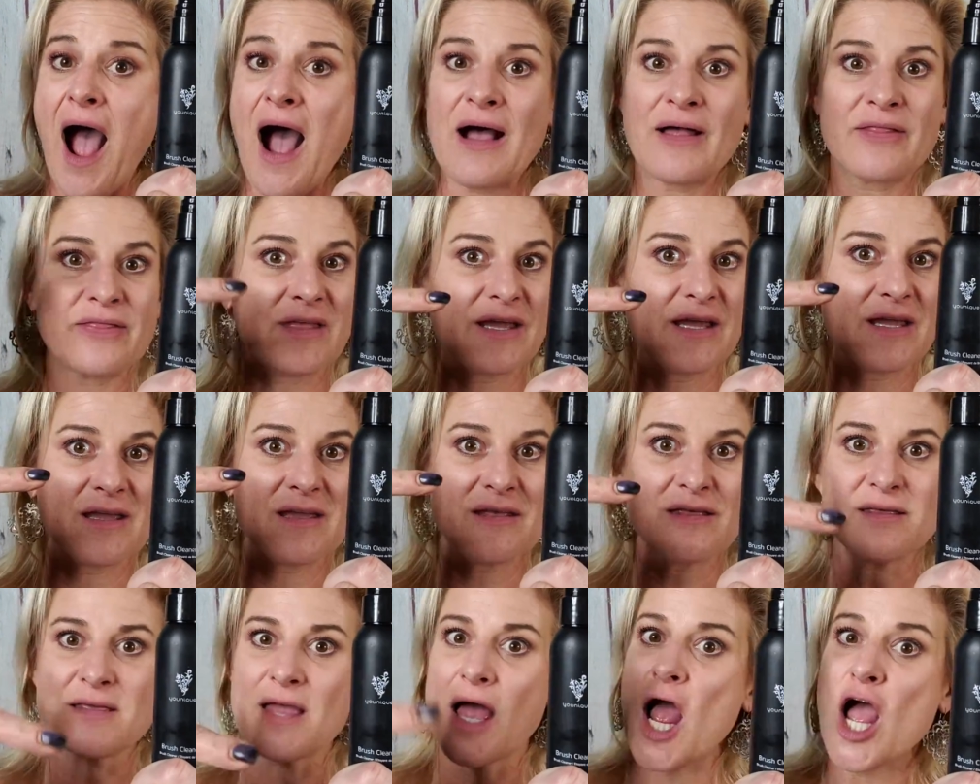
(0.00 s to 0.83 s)

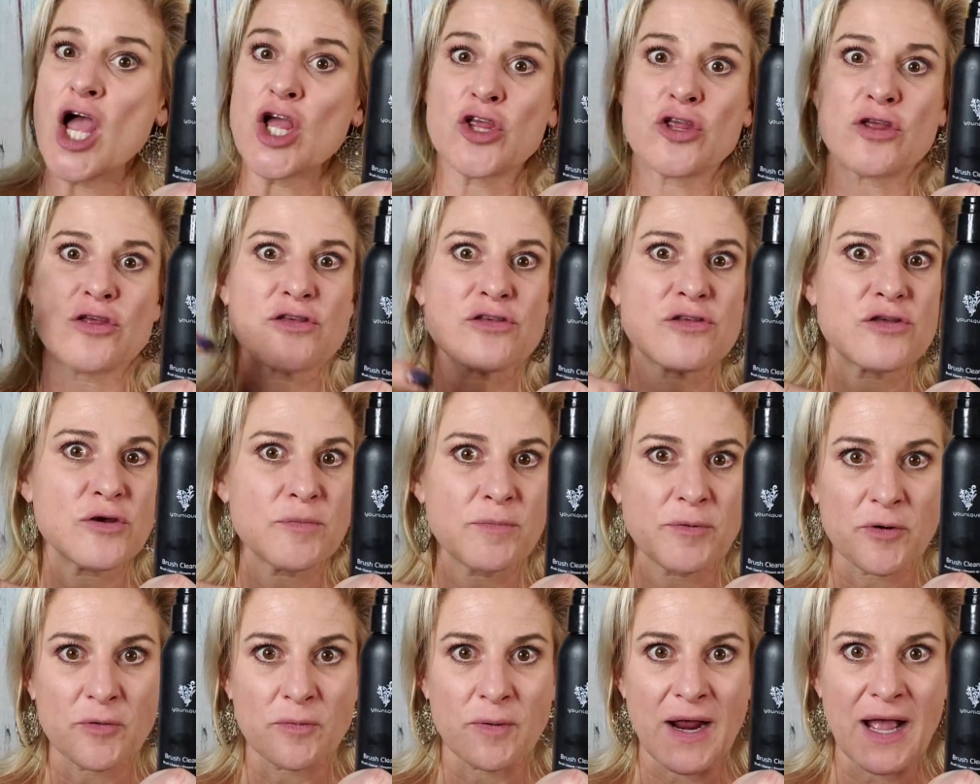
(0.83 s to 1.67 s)
this
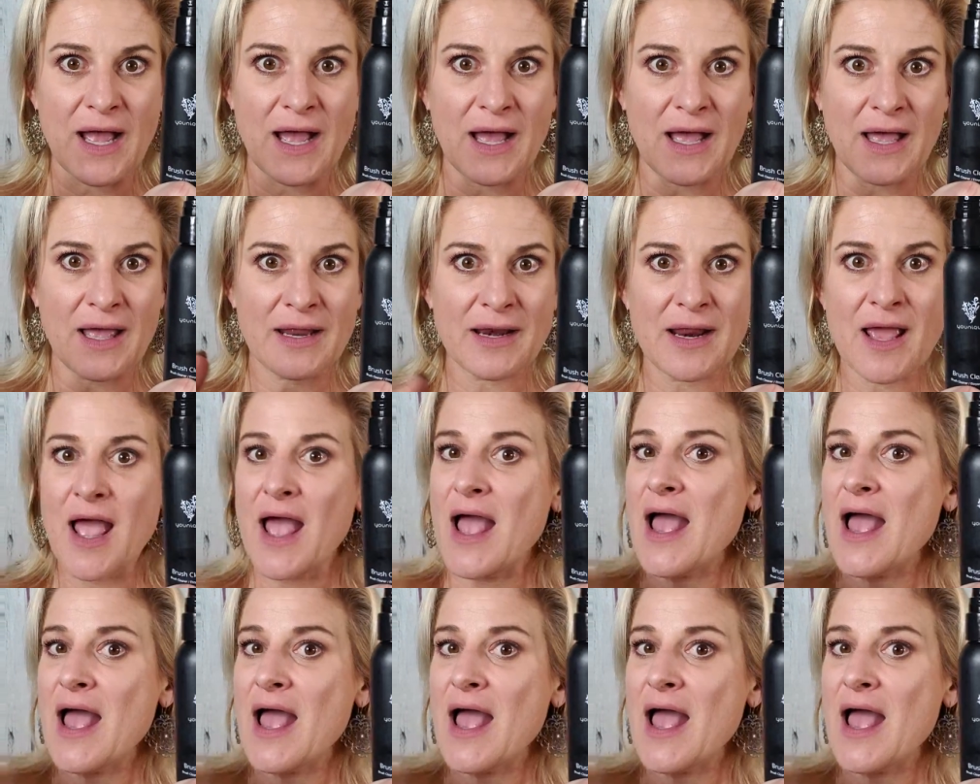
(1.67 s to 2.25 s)
super rad,